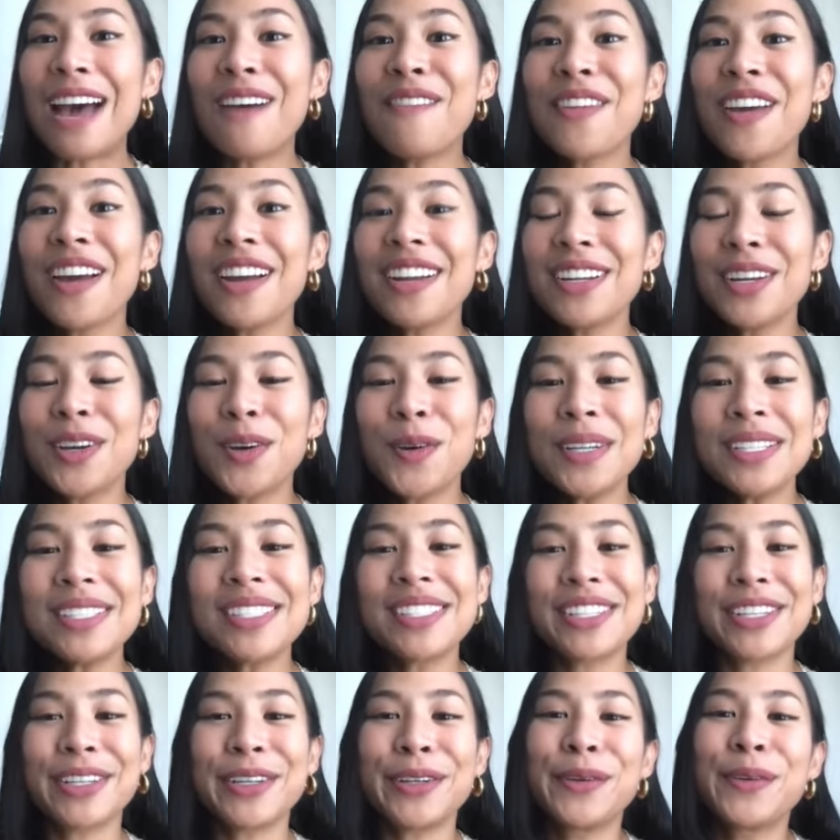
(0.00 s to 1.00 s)
I'm gonna
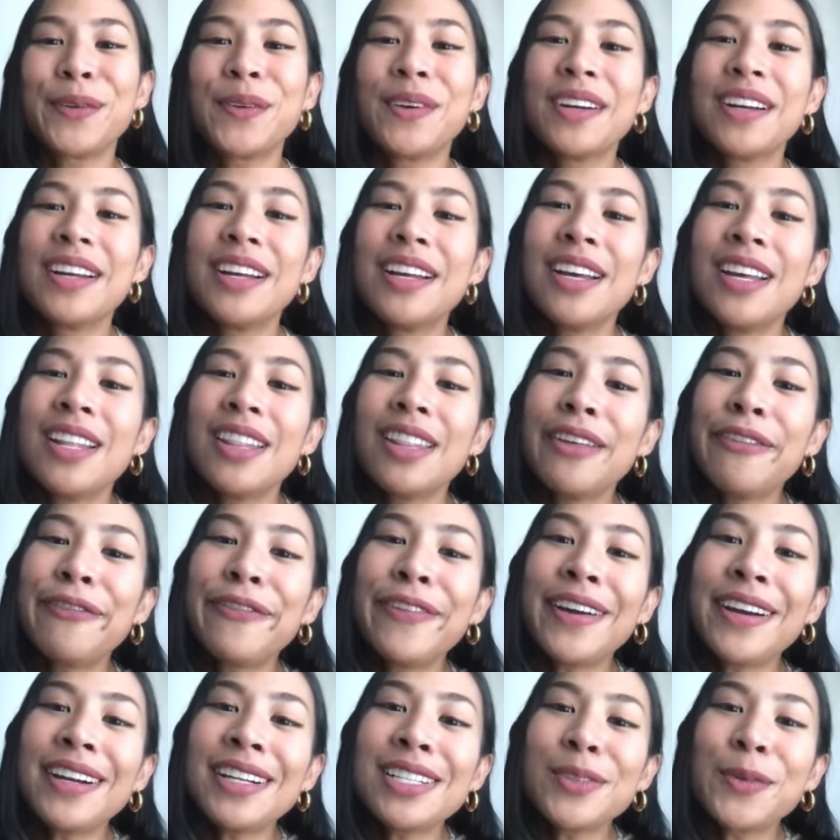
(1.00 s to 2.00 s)
quiz you. The
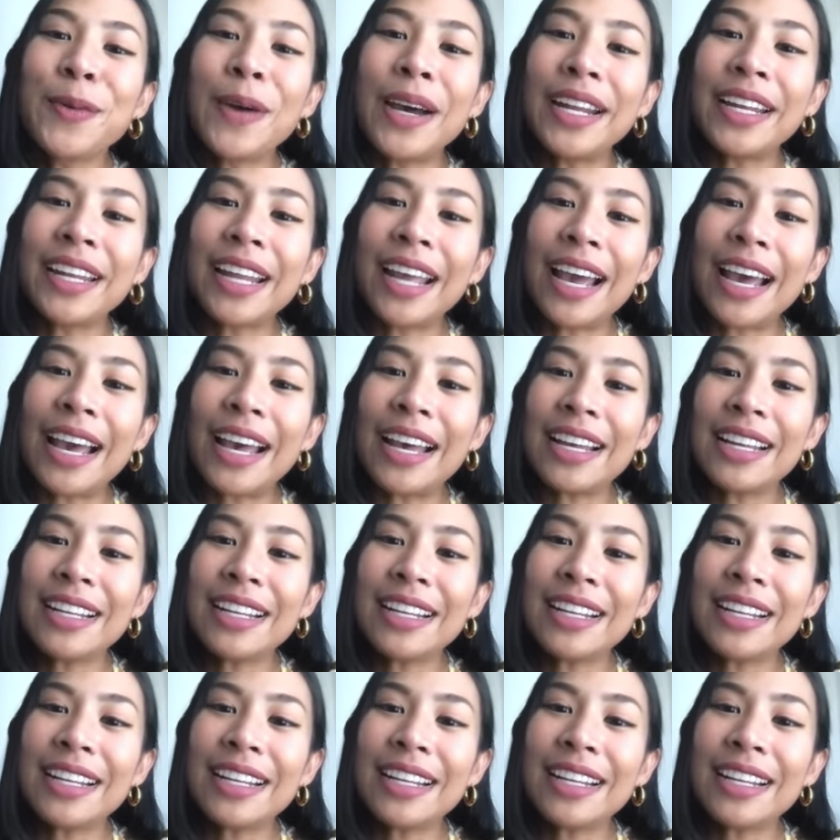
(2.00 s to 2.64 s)
first one, ka,